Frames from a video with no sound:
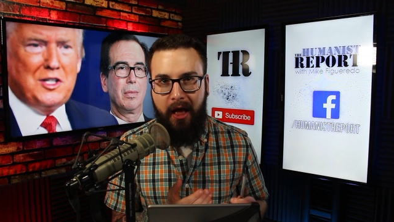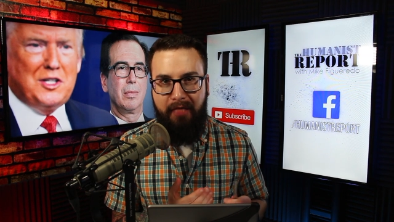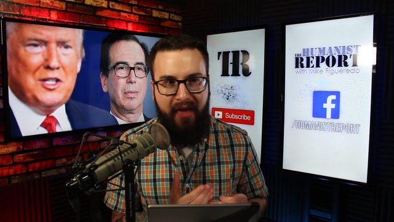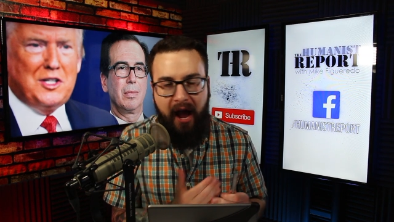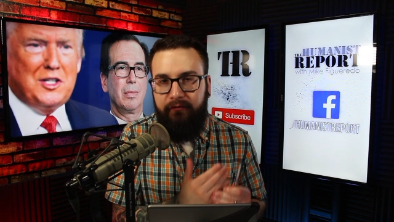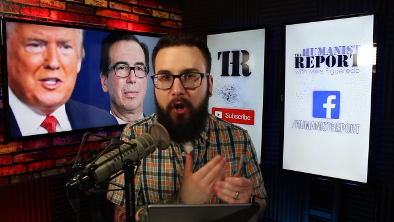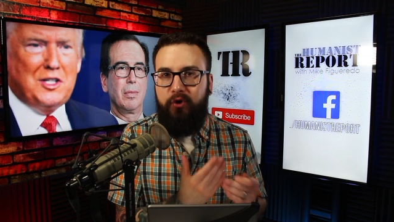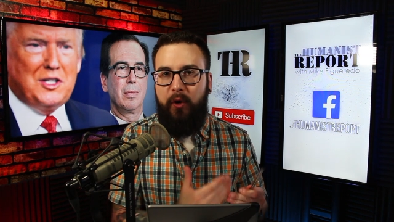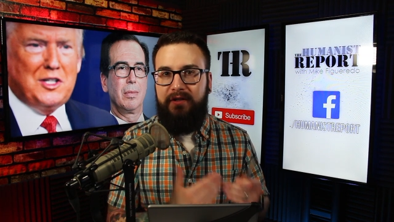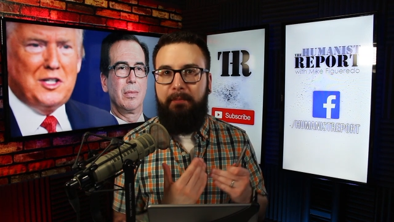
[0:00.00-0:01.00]
Speaker 1: they have no
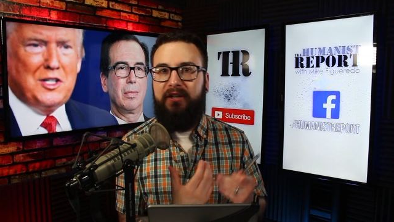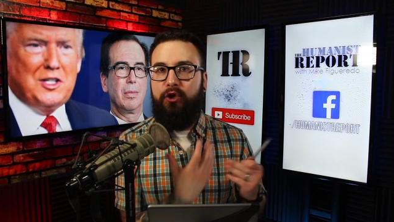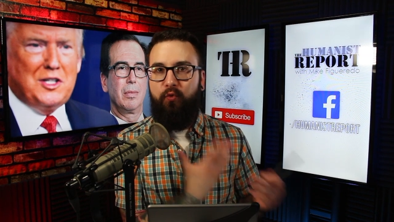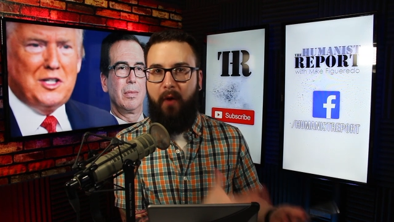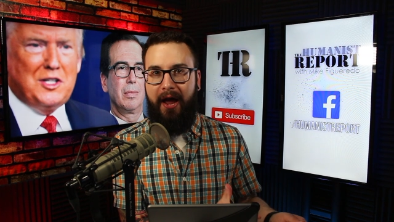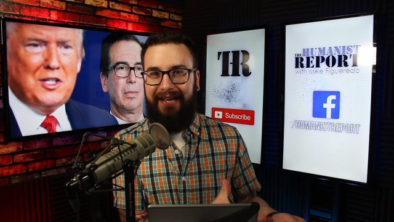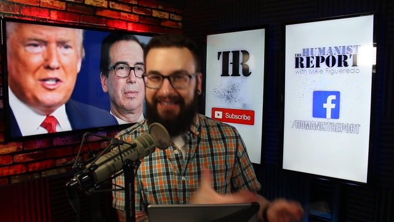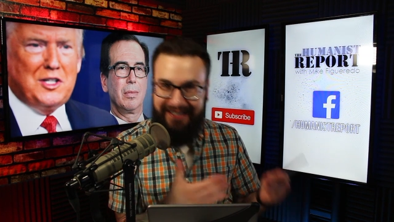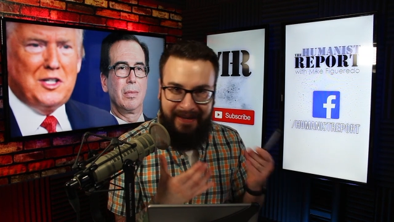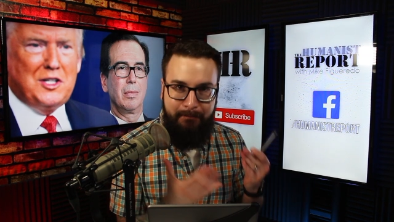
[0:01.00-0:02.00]
choice but to riot,
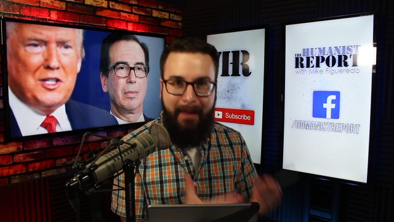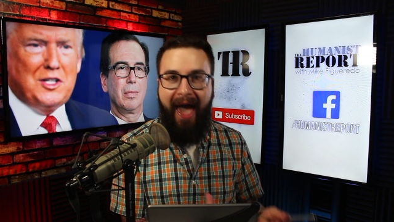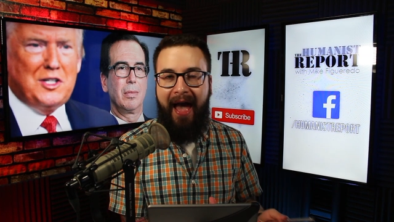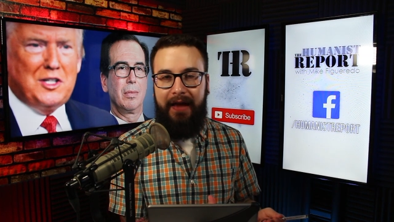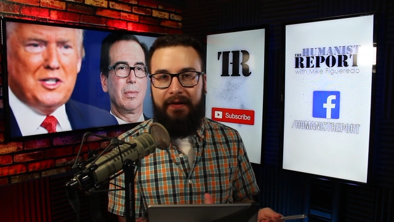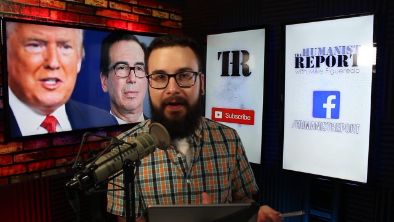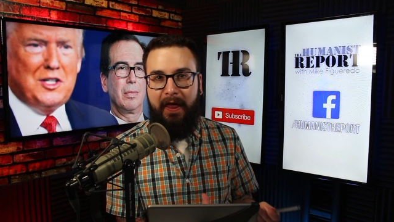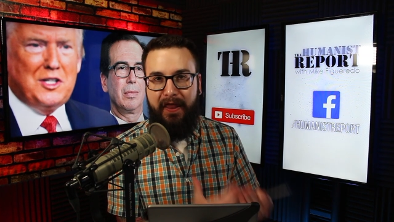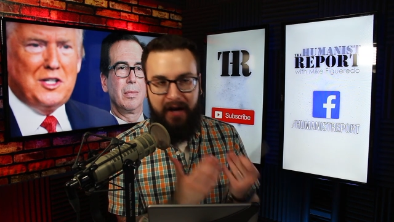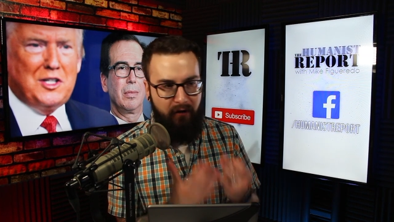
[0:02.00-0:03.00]
to demand
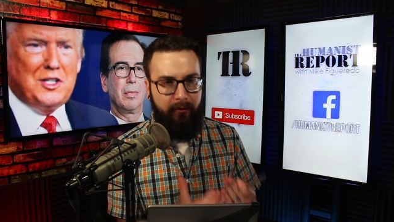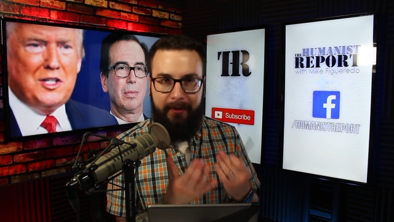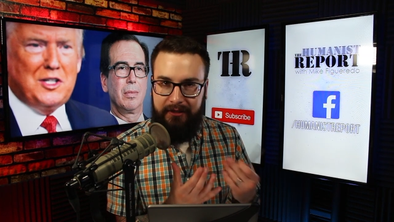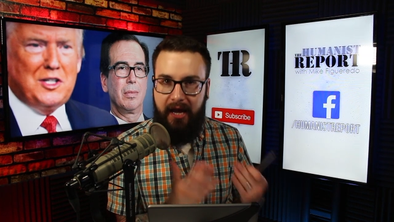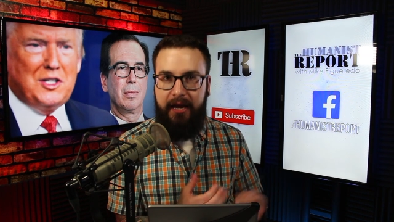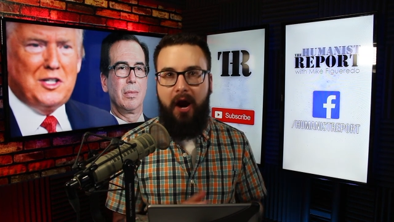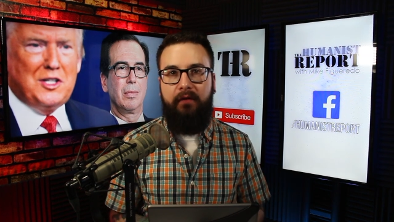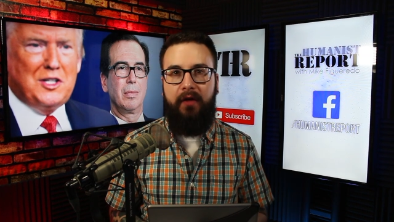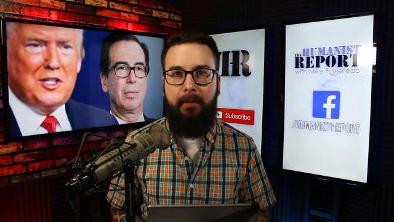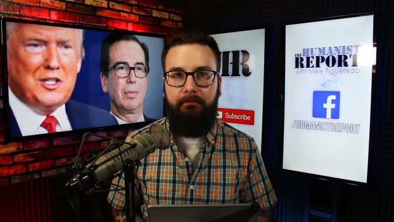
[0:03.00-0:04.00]
the government take care
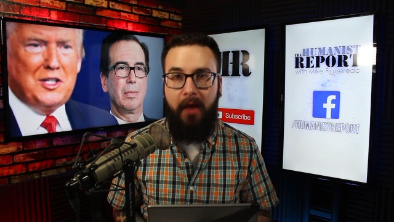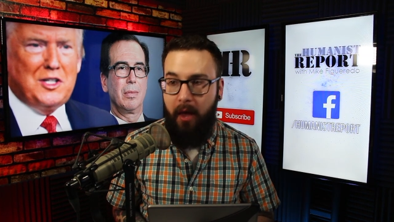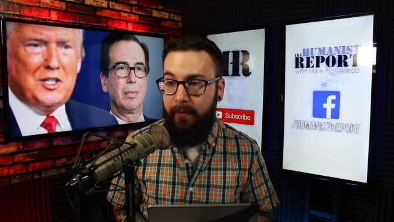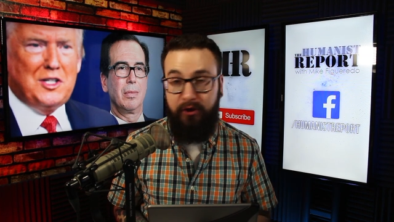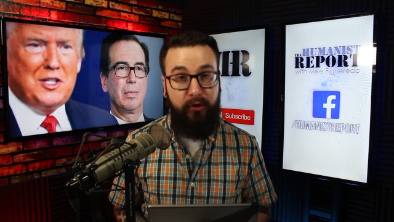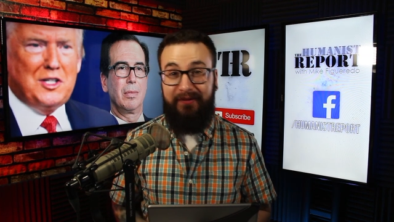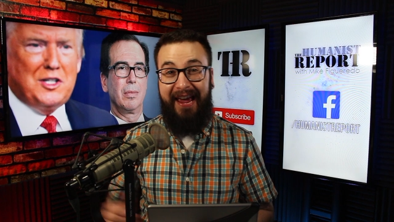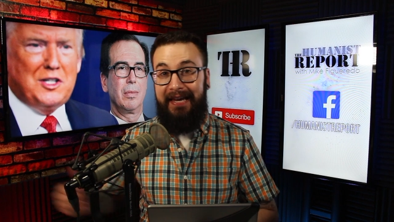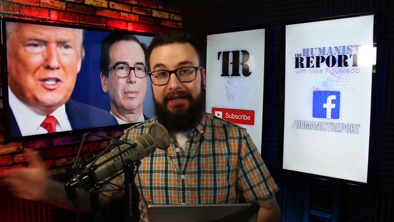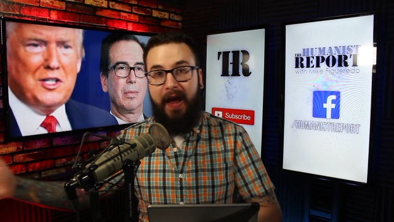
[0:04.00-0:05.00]
of them. Because you've
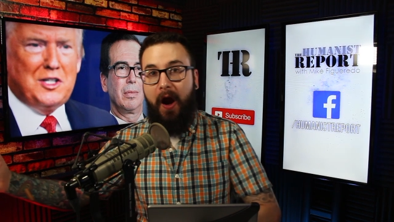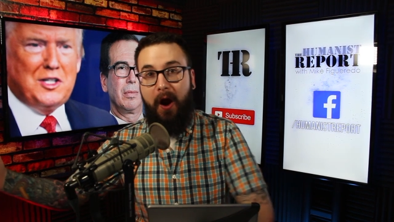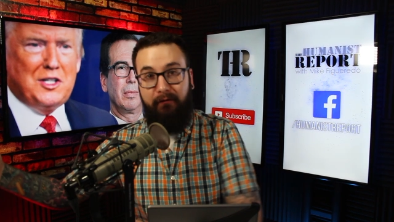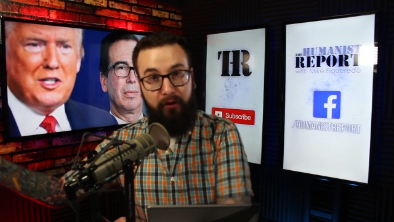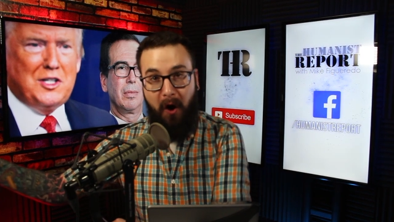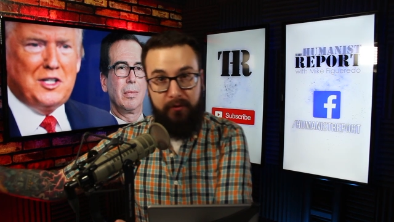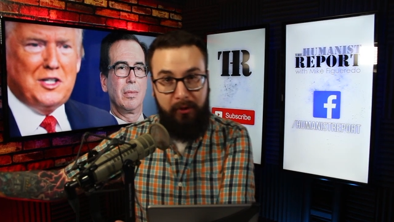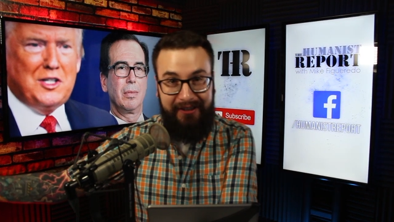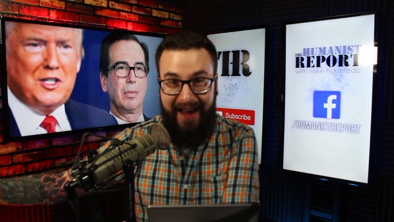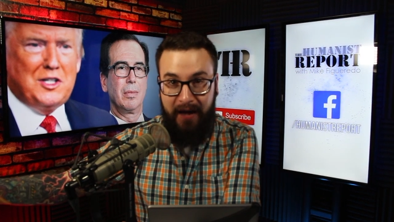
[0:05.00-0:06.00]
taken care of large
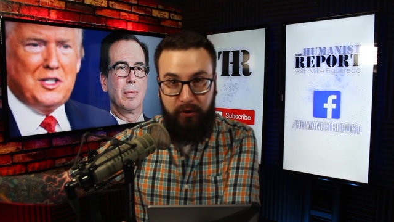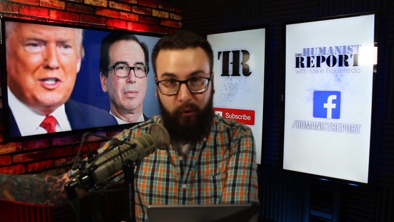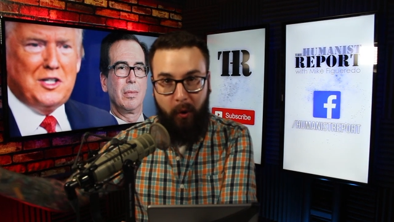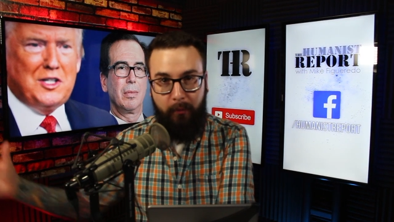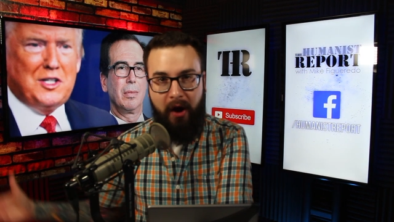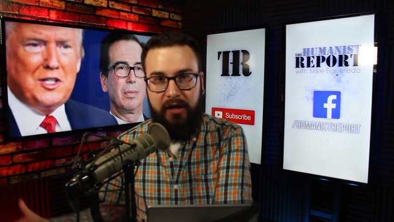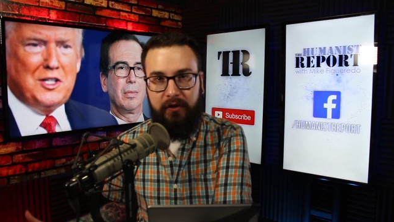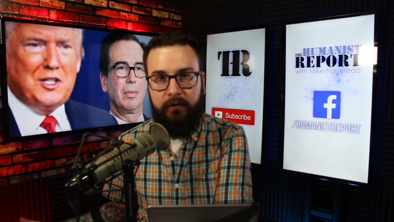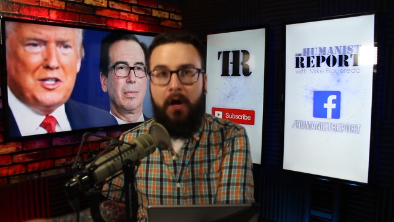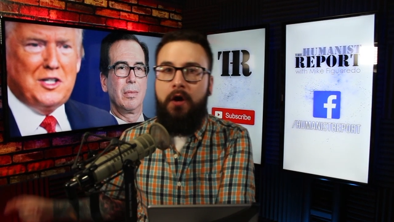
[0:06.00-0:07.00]
multinational
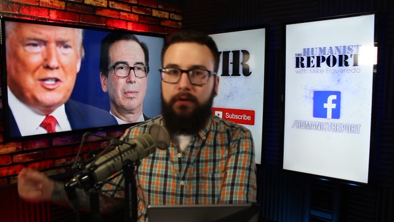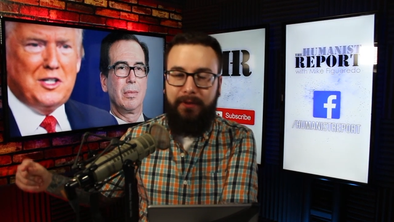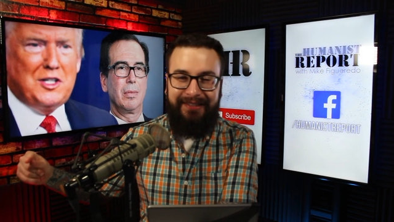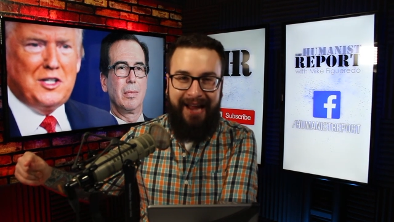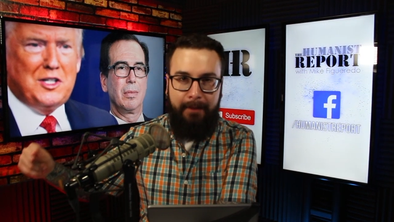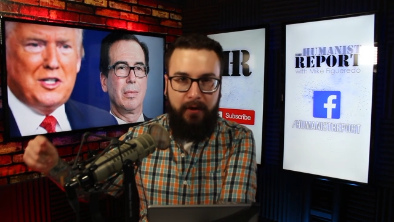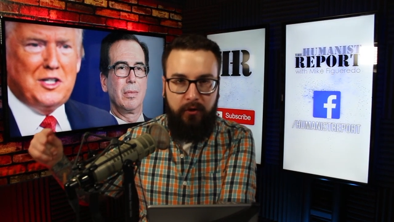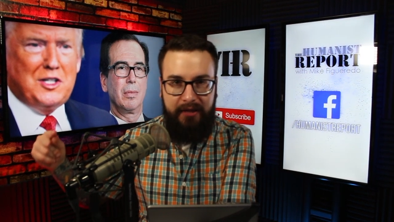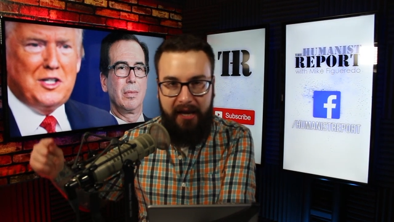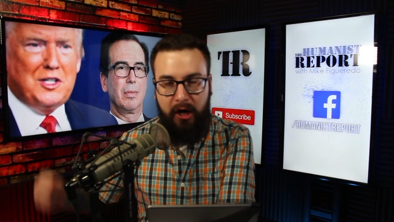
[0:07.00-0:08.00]
corporations. So it's time that you
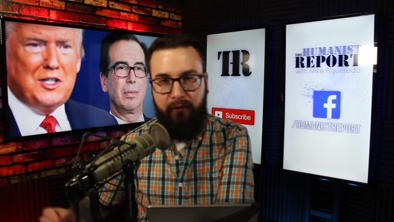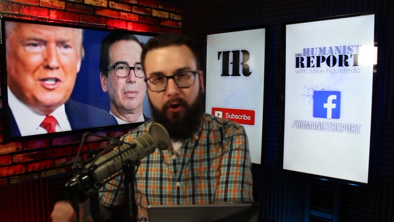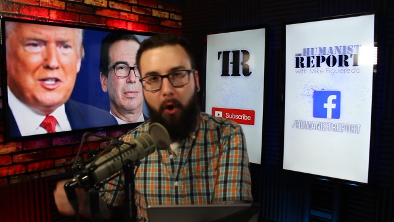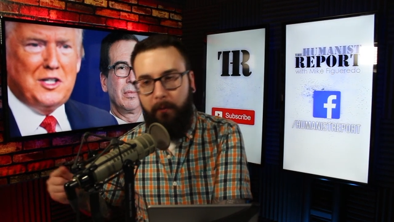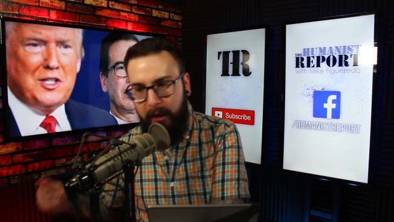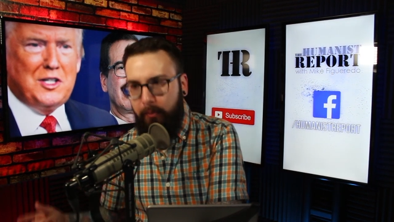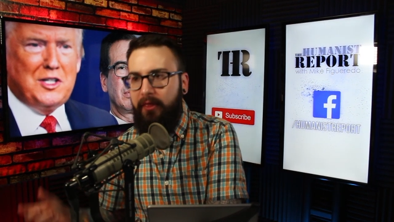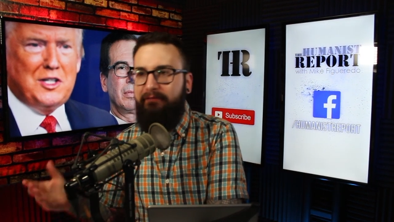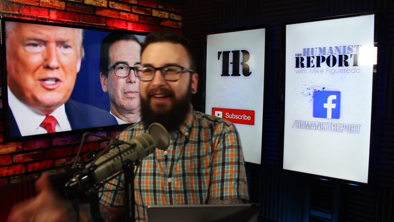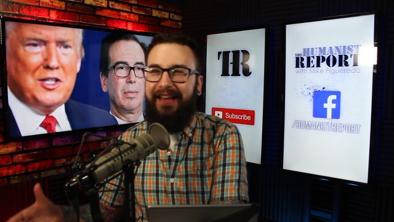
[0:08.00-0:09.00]
take care of your own people. And
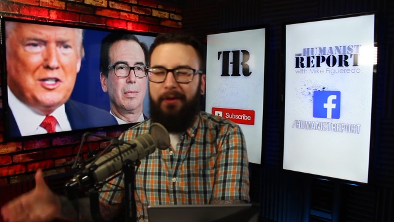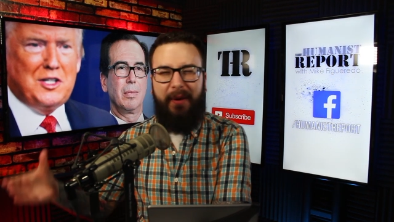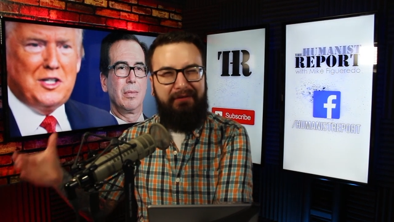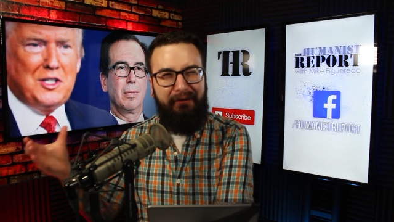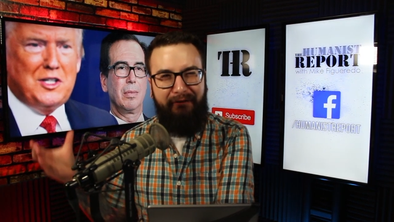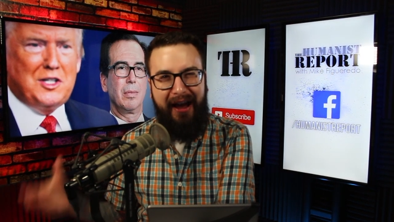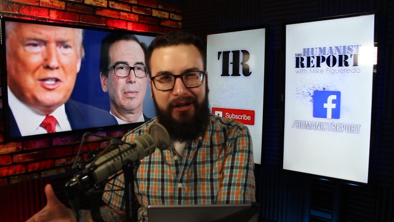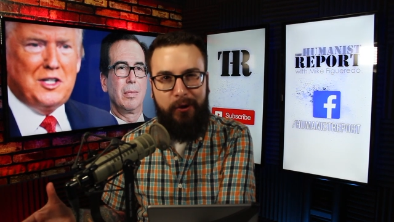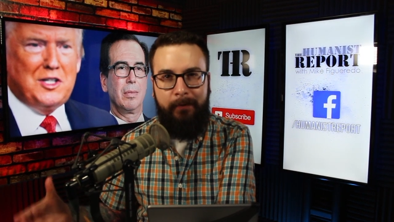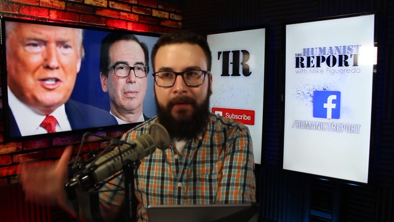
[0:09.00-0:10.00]
the fact that we have to fight
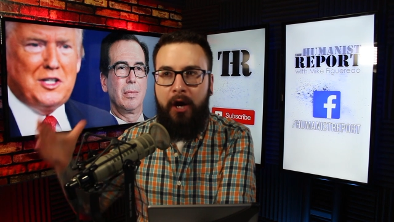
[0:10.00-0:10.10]
you